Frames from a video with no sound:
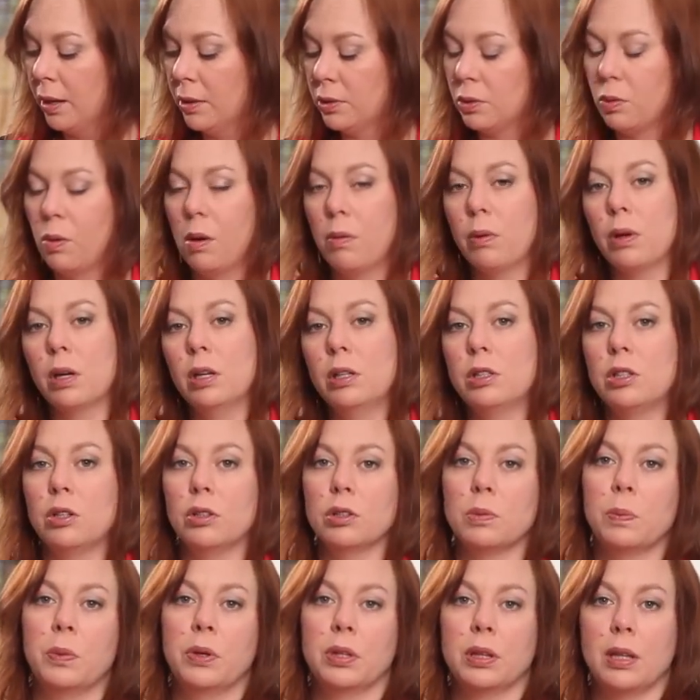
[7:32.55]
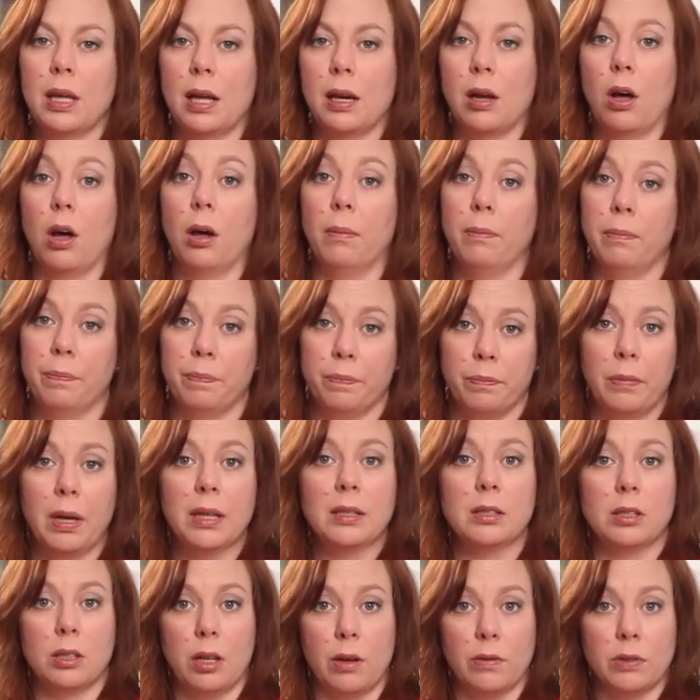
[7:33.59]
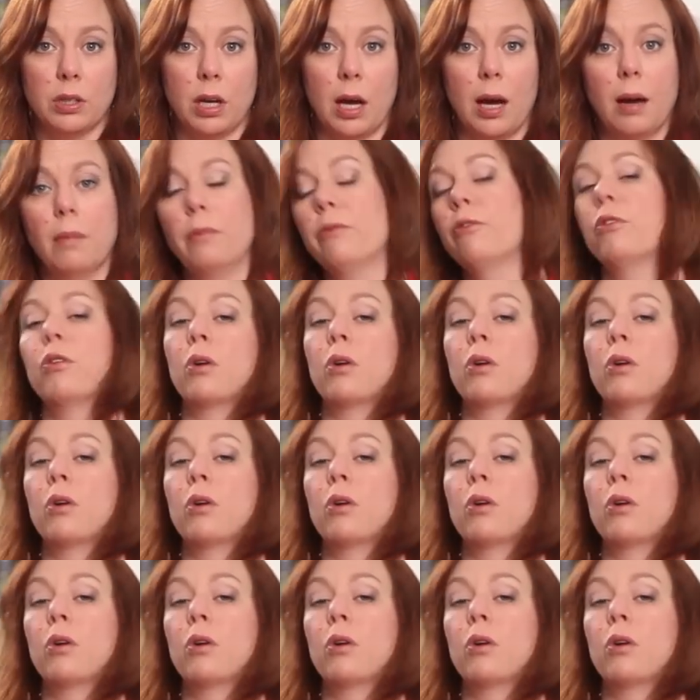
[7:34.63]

So what we're going to do is put that on my stove top